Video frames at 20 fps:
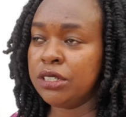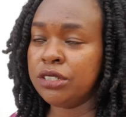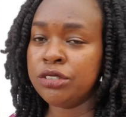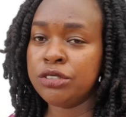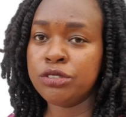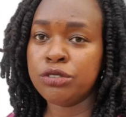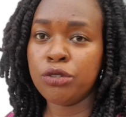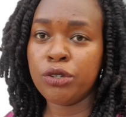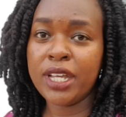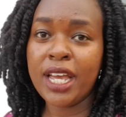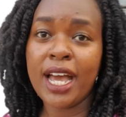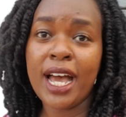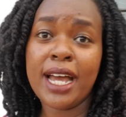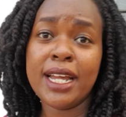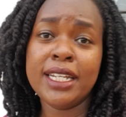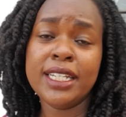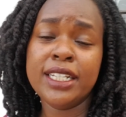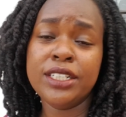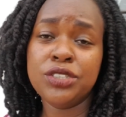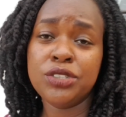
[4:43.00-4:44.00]
So yeah,
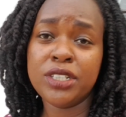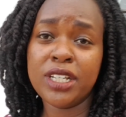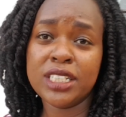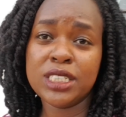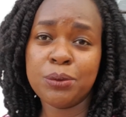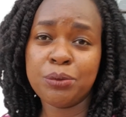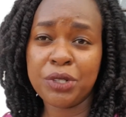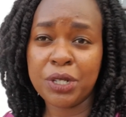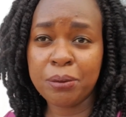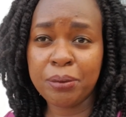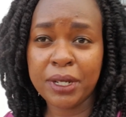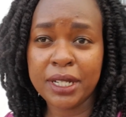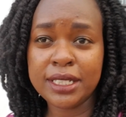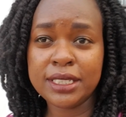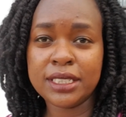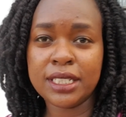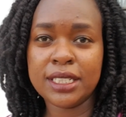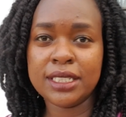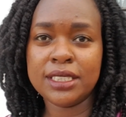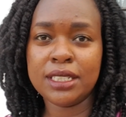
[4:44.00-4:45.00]
I need to get spray
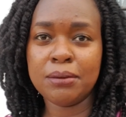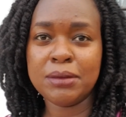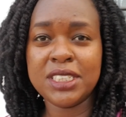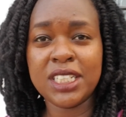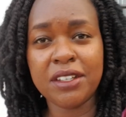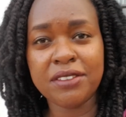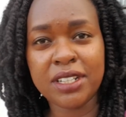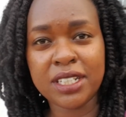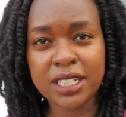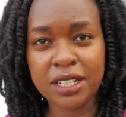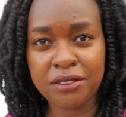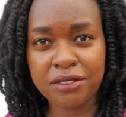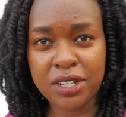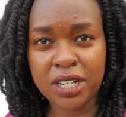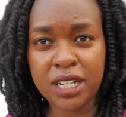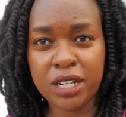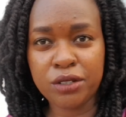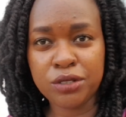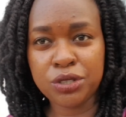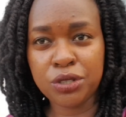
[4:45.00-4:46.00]
paint and some stuff that I've
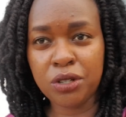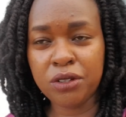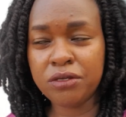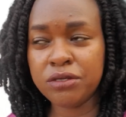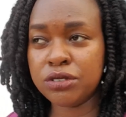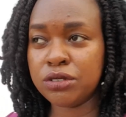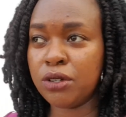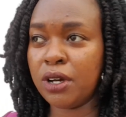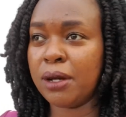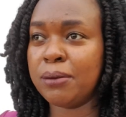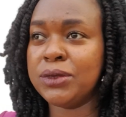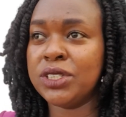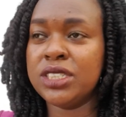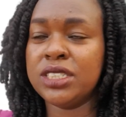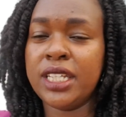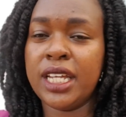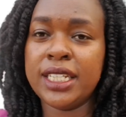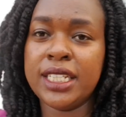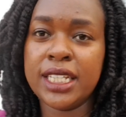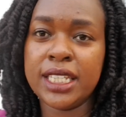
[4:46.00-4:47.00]
run out of, so I'm
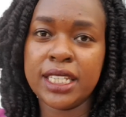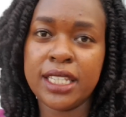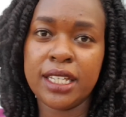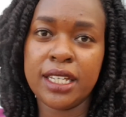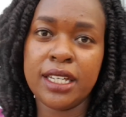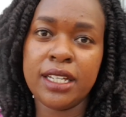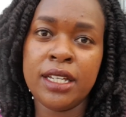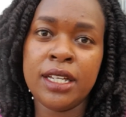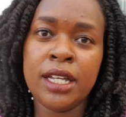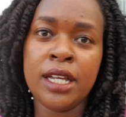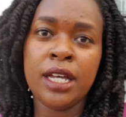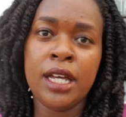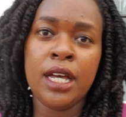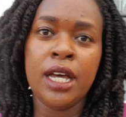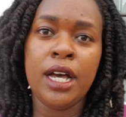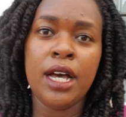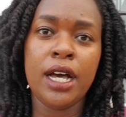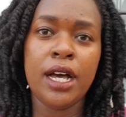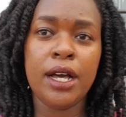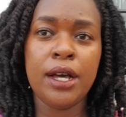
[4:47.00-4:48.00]
just heading there
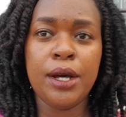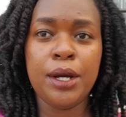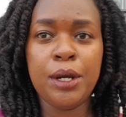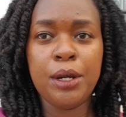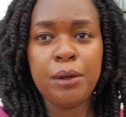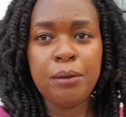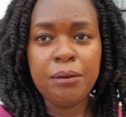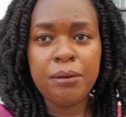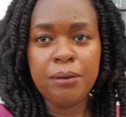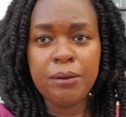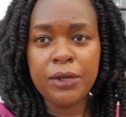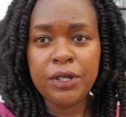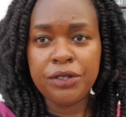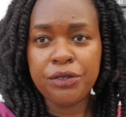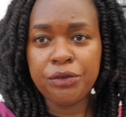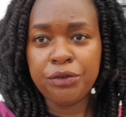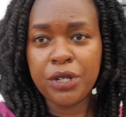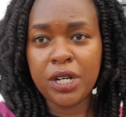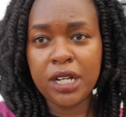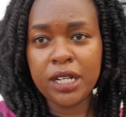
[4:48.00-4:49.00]

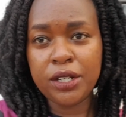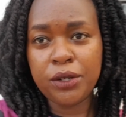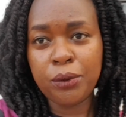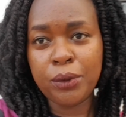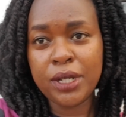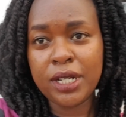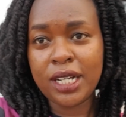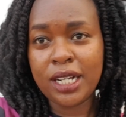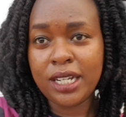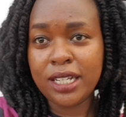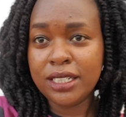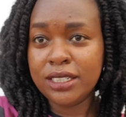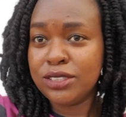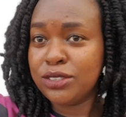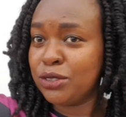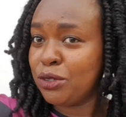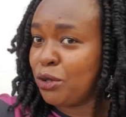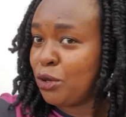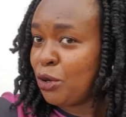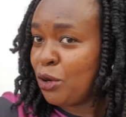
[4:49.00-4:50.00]
really quickly.
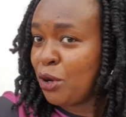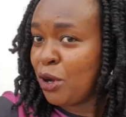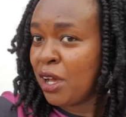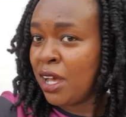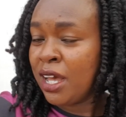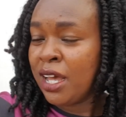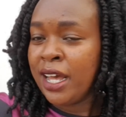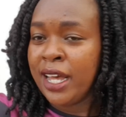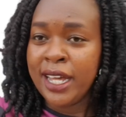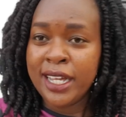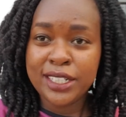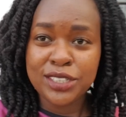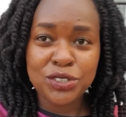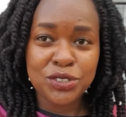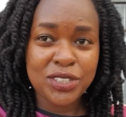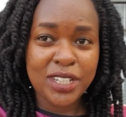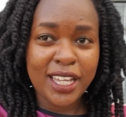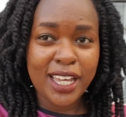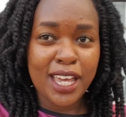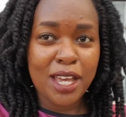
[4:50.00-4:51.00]
So
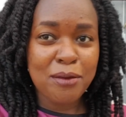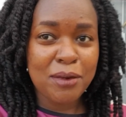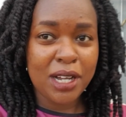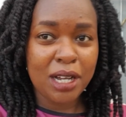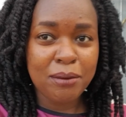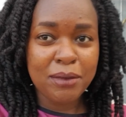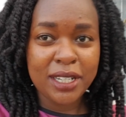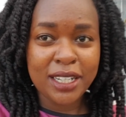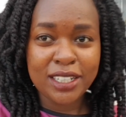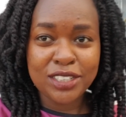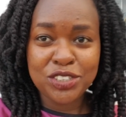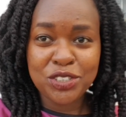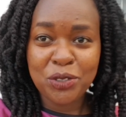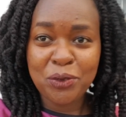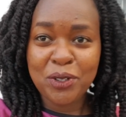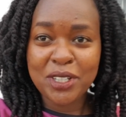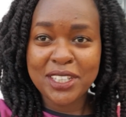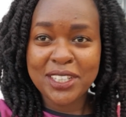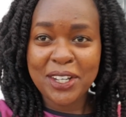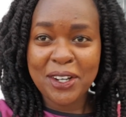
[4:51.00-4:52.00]
today I am coming at you
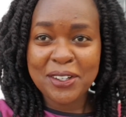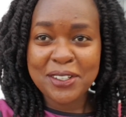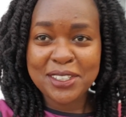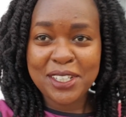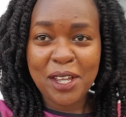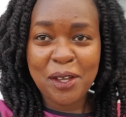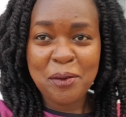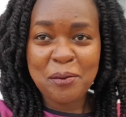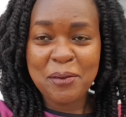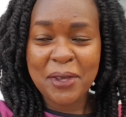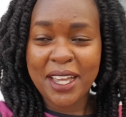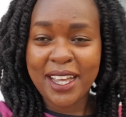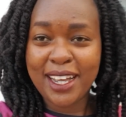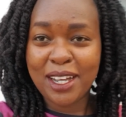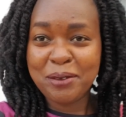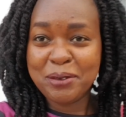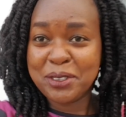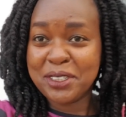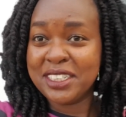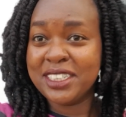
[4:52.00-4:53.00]
without
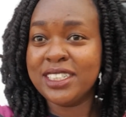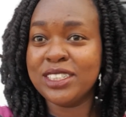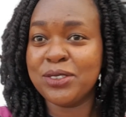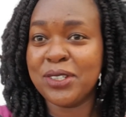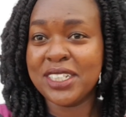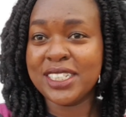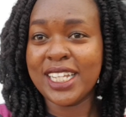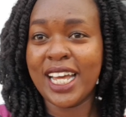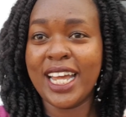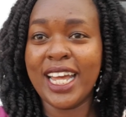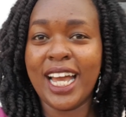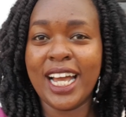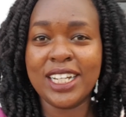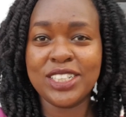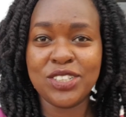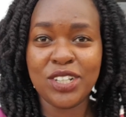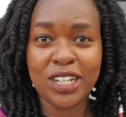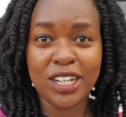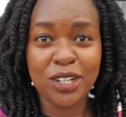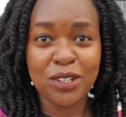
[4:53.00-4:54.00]
makeup, so this is what I
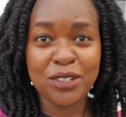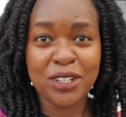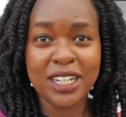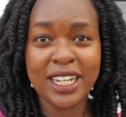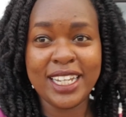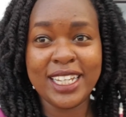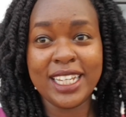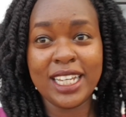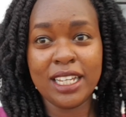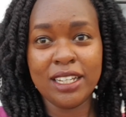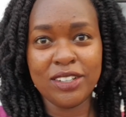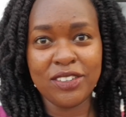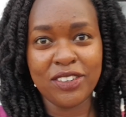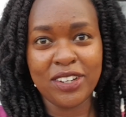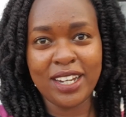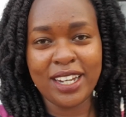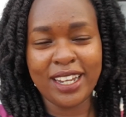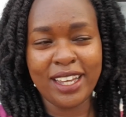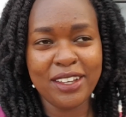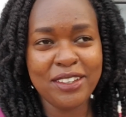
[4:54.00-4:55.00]
actually look like in
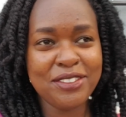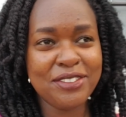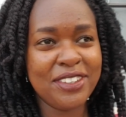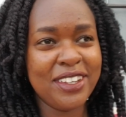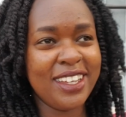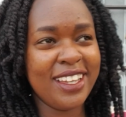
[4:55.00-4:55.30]
real life.